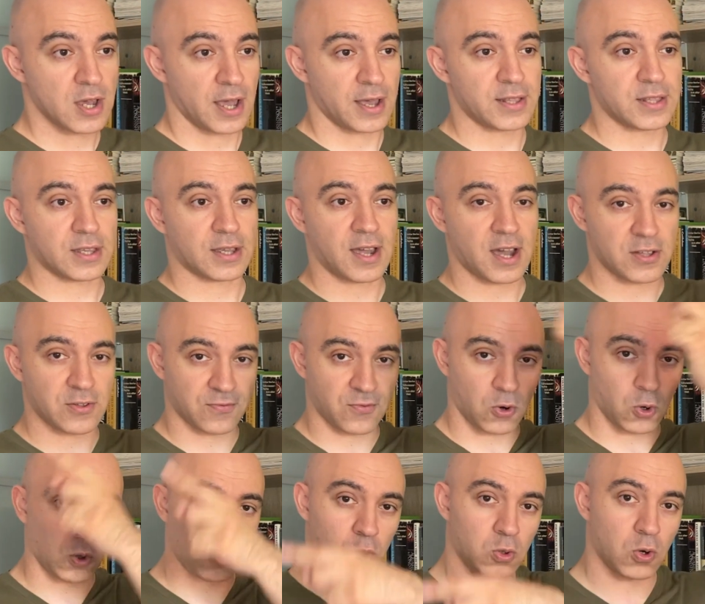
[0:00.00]
and it kind of
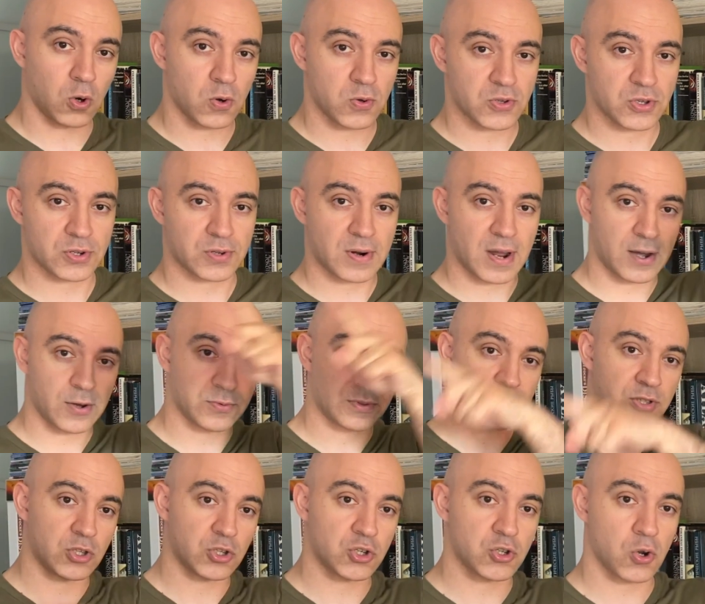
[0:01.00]
all goes around
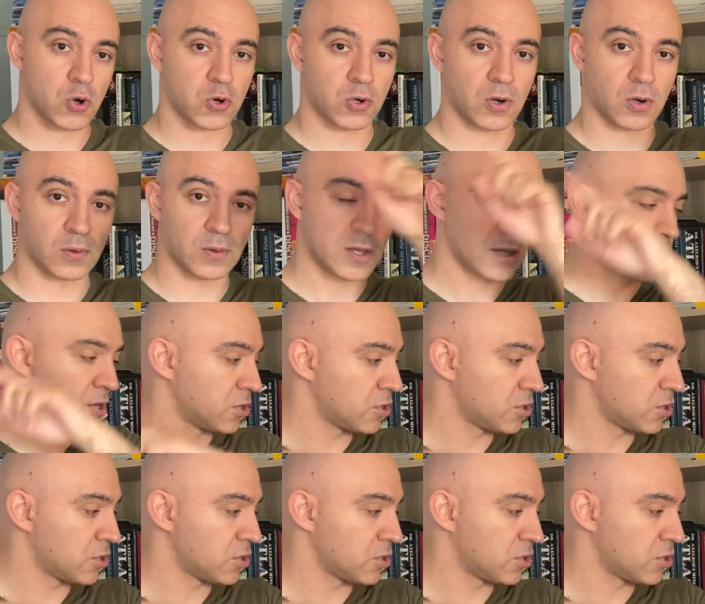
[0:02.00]
in a circle.